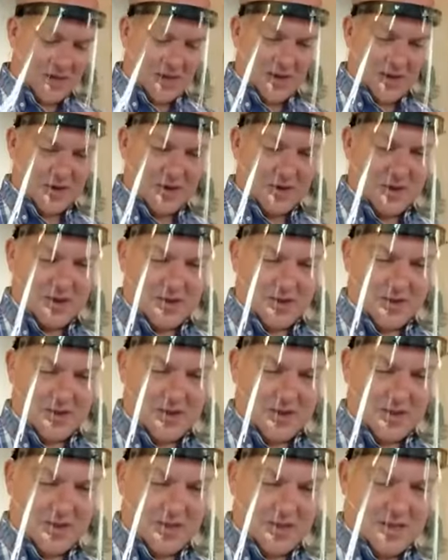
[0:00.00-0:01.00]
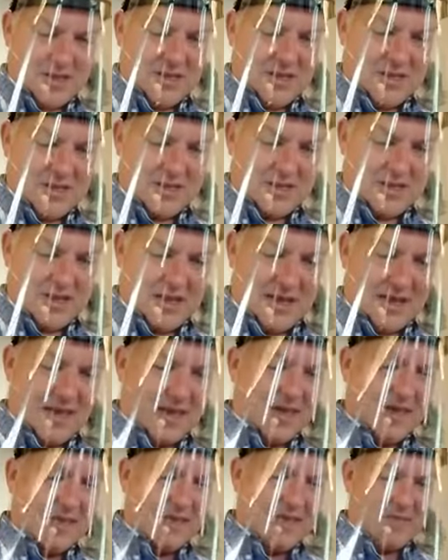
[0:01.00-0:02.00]
here
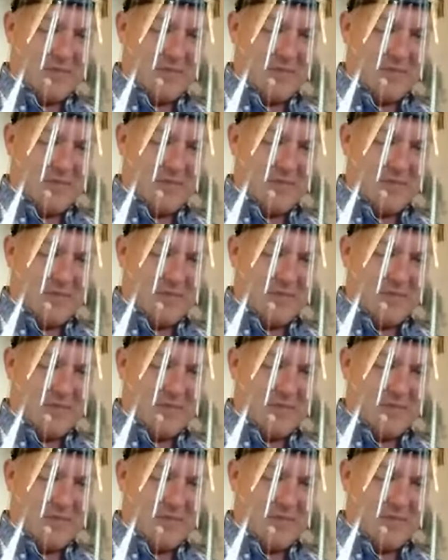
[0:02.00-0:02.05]
today.